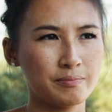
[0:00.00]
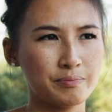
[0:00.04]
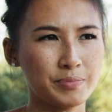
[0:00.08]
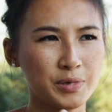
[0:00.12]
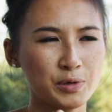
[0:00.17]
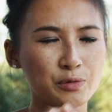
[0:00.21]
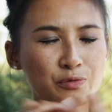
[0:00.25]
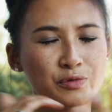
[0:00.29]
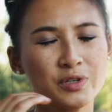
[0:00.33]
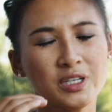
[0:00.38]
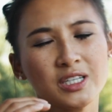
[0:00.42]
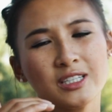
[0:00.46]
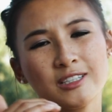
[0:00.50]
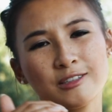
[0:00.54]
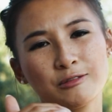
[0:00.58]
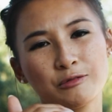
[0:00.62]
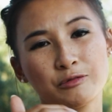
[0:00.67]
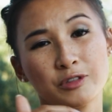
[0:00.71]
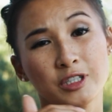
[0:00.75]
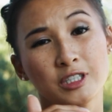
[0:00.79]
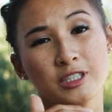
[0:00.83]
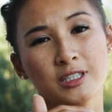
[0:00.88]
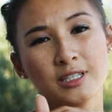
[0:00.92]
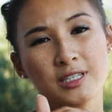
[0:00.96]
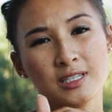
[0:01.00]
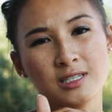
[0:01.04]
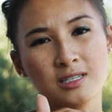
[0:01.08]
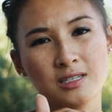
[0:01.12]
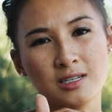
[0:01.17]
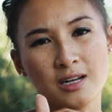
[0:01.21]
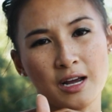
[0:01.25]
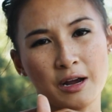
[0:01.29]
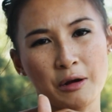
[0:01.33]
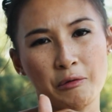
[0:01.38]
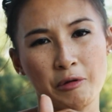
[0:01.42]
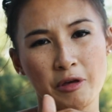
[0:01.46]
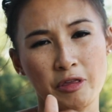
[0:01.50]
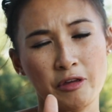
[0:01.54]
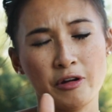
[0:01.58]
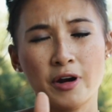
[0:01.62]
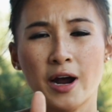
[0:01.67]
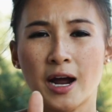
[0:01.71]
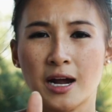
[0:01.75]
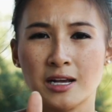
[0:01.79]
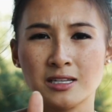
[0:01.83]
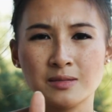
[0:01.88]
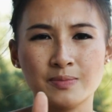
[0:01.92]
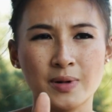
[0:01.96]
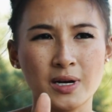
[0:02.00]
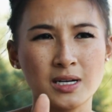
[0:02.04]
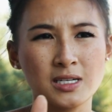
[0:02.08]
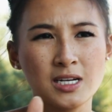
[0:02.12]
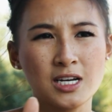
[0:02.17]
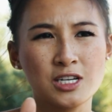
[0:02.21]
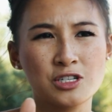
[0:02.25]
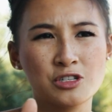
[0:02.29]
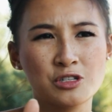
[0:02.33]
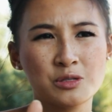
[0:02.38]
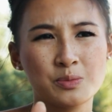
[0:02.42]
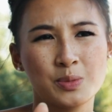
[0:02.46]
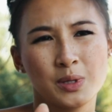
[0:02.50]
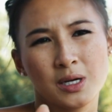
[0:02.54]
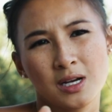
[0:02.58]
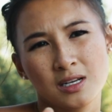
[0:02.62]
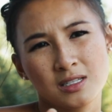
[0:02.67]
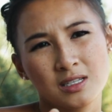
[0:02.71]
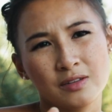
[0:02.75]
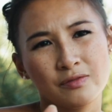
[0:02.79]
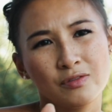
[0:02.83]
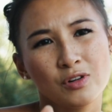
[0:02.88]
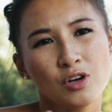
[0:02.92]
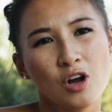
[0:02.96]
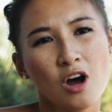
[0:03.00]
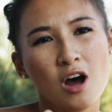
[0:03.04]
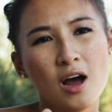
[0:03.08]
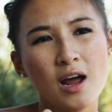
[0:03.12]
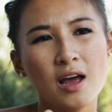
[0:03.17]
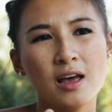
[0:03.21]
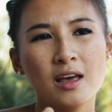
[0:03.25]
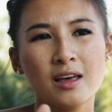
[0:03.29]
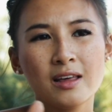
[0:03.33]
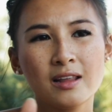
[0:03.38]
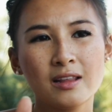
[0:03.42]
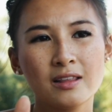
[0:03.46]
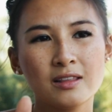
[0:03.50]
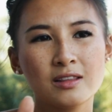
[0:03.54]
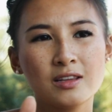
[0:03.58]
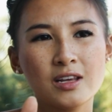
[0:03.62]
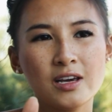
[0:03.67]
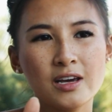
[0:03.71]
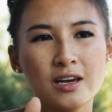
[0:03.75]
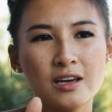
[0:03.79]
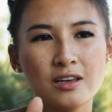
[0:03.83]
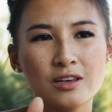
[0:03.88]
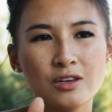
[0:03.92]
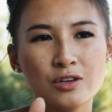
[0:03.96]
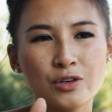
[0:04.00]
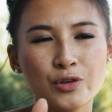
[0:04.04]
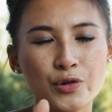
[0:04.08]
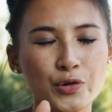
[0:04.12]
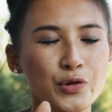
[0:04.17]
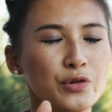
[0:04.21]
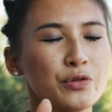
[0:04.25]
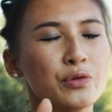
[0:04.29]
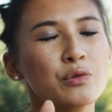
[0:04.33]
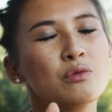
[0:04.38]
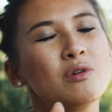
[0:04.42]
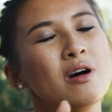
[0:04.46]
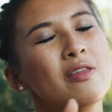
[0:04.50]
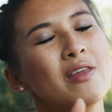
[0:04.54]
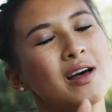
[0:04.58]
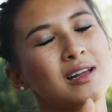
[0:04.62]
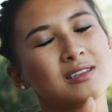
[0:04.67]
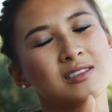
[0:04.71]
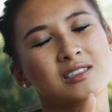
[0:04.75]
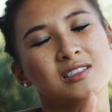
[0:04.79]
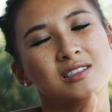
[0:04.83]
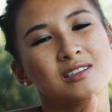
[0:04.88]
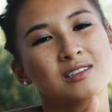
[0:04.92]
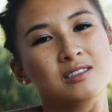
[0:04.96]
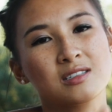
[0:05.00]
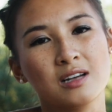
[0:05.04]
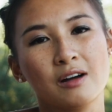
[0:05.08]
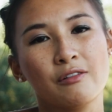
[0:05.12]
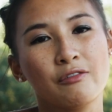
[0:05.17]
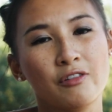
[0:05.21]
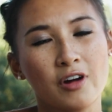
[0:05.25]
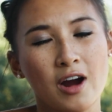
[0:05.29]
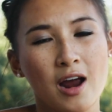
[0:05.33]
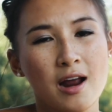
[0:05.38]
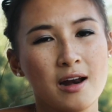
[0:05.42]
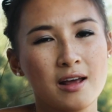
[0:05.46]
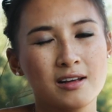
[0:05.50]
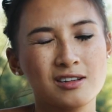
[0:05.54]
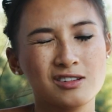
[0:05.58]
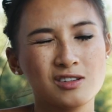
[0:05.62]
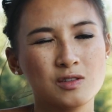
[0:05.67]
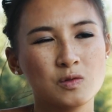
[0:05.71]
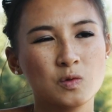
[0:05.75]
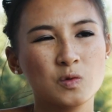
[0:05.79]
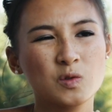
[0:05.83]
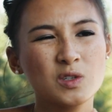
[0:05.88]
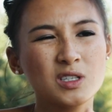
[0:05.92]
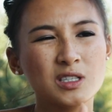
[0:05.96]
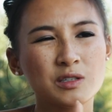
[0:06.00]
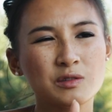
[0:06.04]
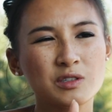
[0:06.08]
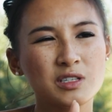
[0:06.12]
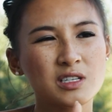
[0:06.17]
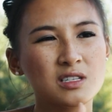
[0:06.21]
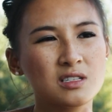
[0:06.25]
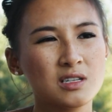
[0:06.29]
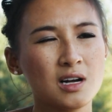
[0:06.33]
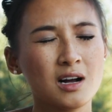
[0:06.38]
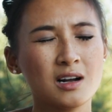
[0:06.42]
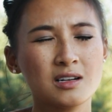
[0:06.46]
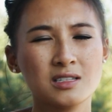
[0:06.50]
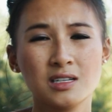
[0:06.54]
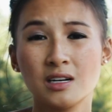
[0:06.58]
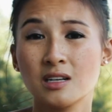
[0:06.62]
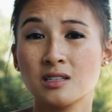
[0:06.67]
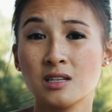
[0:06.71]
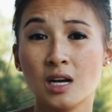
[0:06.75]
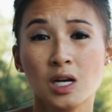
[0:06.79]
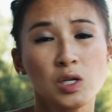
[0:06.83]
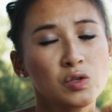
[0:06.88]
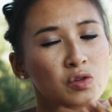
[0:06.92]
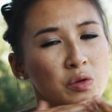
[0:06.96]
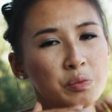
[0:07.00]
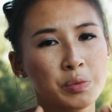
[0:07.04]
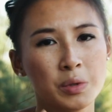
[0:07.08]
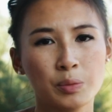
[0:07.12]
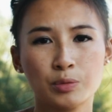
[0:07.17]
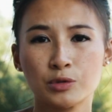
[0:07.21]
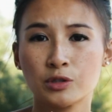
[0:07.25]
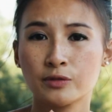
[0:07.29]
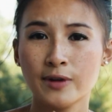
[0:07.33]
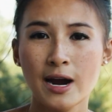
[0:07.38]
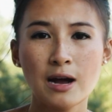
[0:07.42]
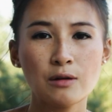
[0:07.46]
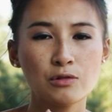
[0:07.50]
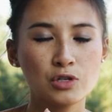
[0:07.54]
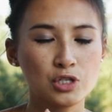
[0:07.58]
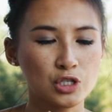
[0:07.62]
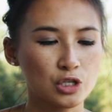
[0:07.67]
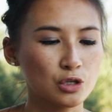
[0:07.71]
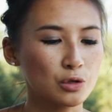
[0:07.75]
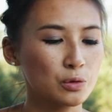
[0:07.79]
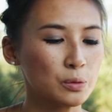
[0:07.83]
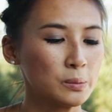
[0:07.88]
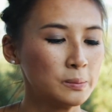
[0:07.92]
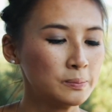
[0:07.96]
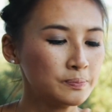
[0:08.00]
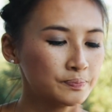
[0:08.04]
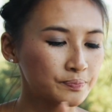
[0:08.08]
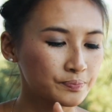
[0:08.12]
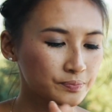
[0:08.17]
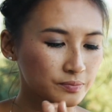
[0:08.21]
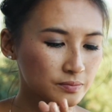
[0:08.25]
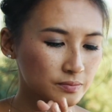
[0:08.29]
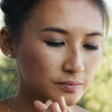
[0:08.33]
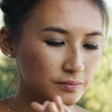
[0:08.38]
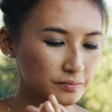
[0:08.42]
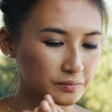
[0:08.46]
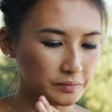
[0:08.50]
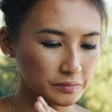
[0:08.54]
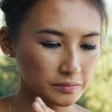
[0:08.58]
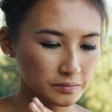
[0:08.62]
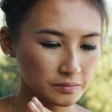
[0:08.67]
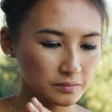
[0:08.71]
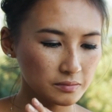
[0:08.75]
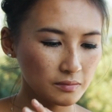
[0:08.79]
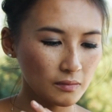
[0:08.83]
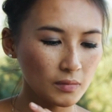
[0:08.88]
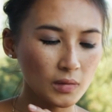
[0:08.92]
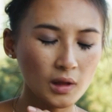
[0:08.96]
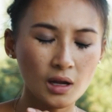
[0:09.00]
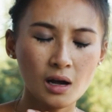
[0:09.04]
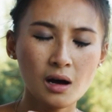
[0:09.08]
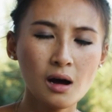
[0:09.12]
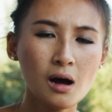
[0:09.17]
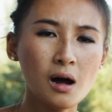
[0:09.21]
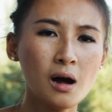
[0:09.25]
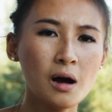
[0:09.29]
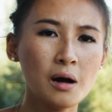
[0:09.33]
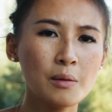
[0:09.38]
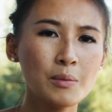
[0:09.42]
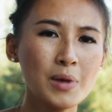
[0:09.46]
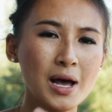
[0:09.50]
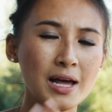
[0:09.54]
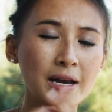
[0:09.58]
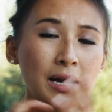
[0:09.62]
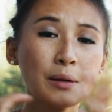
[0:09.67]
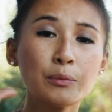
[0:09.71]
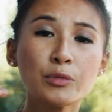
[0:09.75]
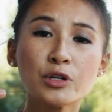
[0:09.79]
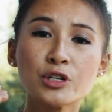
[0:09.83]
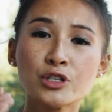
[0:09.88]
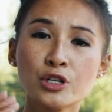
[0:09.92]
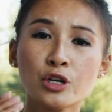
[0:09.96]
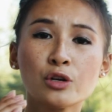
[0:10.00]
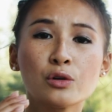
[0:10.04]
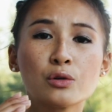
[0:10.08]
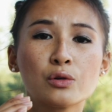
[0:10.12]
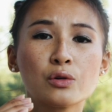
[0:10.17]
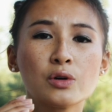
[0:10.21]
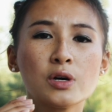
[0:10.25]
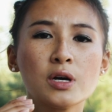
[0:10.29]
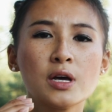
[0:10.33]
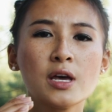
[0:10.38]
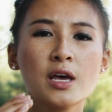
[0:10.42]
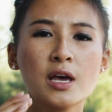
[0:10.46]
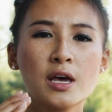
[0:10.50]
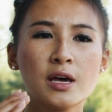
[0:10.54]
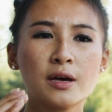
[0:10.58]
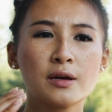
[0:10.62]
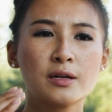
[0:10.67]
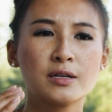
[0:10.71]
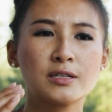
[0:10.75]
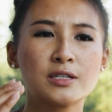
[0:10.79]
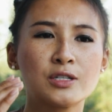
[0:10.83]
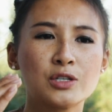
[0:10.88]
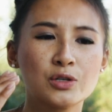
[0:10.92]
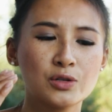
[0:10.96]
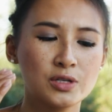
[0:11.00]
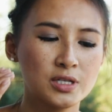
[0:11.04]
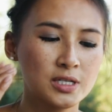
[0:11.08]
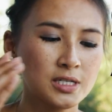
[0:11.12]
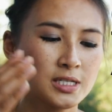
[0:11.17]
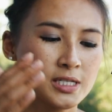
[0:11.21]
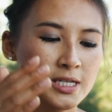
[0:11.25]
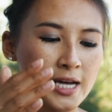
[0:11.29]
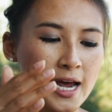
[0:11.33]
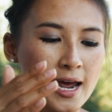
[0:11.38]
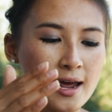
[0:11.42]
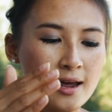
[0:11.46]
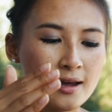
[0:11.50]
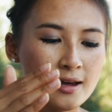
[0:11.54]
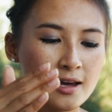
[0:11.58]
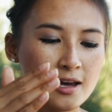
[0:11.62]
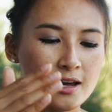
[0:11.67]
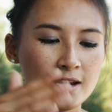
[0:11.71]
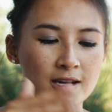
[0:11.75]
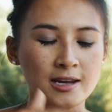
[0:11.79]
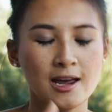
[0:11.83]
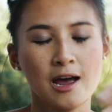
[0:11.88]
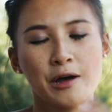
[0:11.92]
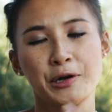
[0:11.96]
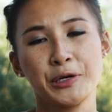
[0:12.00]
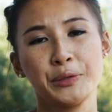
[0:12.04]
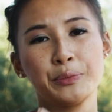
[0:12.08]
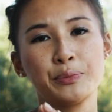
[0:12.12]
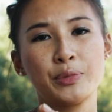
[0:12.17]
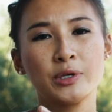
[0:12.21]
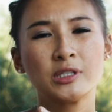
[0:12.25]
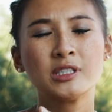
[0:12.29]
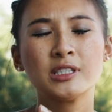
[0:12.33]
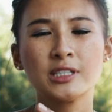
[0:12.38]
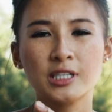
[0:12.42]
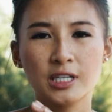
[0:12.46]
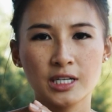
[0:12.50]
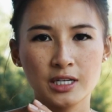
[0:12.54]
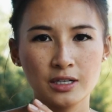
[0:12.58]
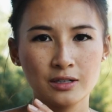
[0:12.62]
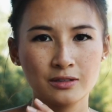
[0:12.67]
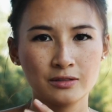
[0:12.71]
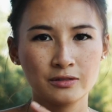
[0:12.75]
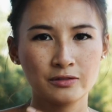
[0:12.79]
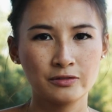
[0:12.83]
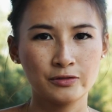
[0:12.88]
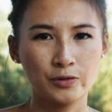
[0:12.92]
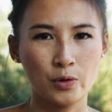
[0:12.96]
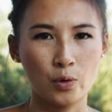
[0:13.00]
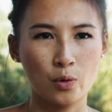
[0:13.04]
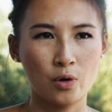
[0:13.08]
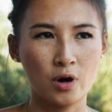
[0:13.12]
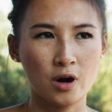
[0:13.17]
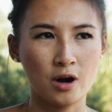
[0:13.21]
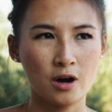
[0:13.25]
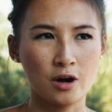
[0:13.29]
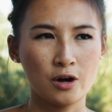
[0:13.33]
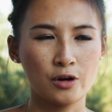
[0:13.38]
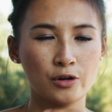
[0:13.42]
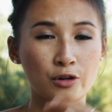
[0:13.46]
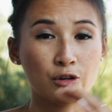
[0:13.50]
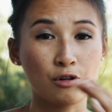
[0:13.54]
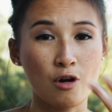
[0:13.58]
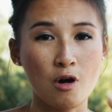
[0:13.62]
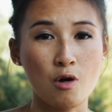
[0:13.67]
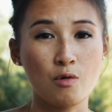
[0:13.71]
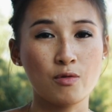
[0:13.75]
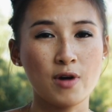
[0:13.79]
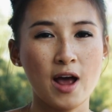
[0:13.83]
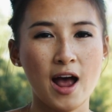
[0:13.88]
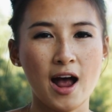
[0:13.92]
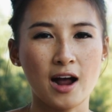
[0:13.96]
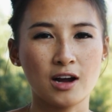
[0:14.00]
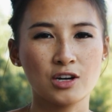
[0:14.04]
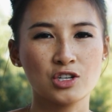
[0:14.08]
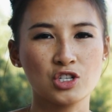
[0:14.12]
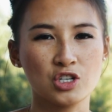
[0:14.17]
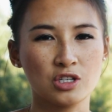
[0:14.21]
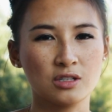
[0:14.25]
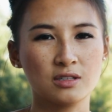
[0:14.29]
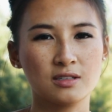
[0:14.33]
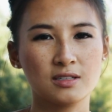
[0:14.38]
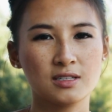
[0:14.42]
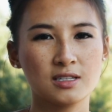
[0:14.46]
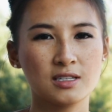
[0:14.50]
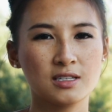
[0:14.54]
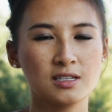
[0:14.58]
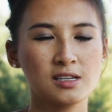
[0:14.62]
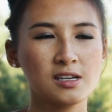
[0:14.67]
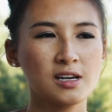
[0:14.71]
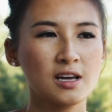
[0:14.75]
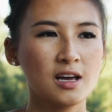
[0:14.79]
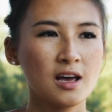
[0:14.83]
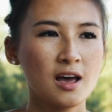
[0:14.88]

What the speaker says: be really realistic with your expectations, because if not, you're the one that's gonna suffer, and it just really, really sucks, and it sucks for the people around you. And number two, to take accountability for your own actions.